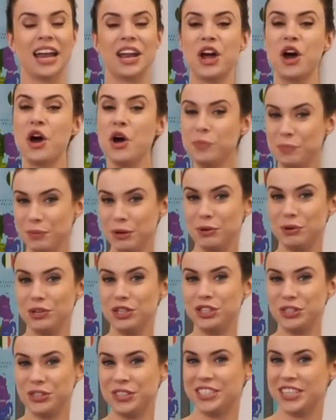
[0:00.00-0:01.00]
And I hope you
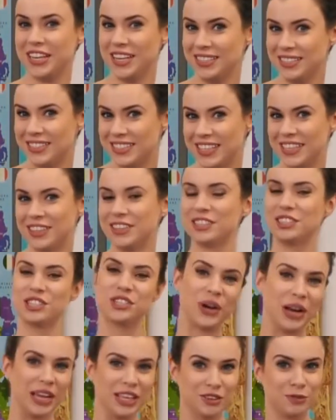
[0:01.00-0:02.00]
enjoy testing the
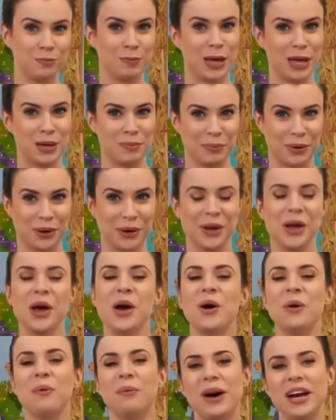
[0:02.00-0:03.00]
strength of paper.
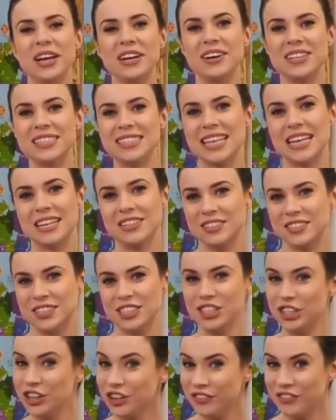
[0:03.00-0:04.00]
Why not send us
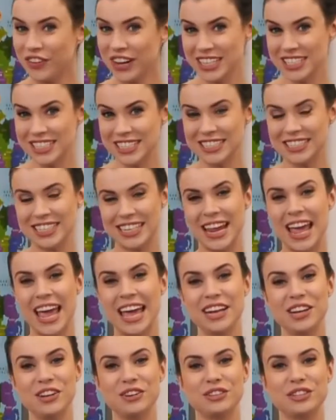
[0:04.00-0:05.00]
in your findings and
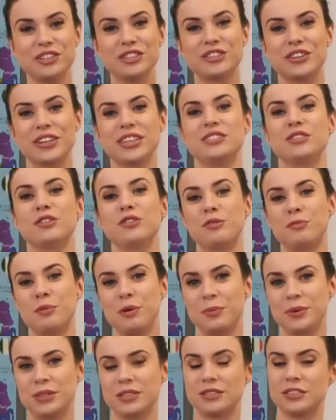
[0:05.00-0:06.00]
any other tricks you come
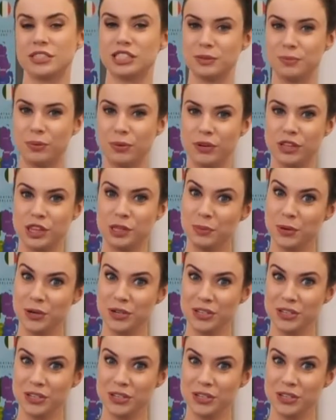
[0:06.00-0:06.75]
up with to support the